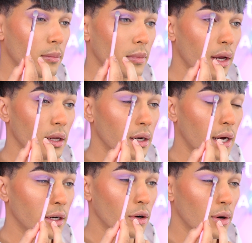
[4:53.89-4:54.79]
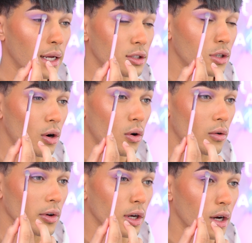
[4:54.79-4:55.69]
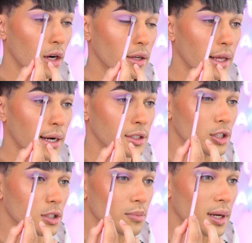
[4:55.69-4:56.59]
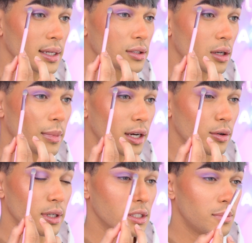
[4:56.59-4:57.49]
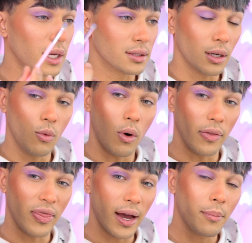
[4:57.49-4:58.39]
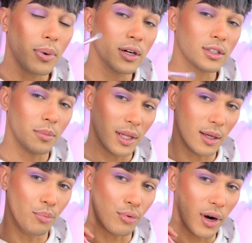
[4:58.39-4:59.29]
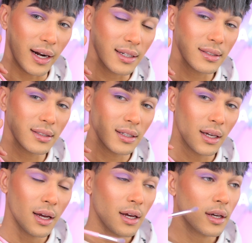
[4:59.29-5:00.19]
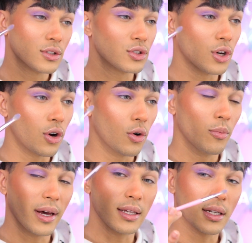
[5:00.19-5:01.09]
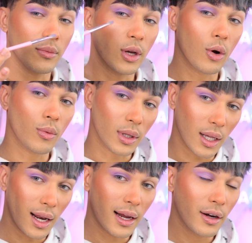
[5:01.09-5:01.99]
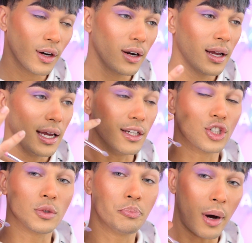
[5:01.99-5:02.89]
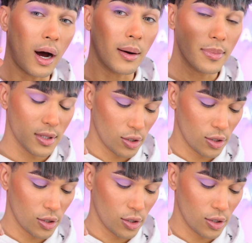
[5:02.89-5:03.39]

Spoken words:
And I don't like to go over the color that I just placed on my crease because I want that part to be the brightest. So by the time we go in with the liner, it just pops.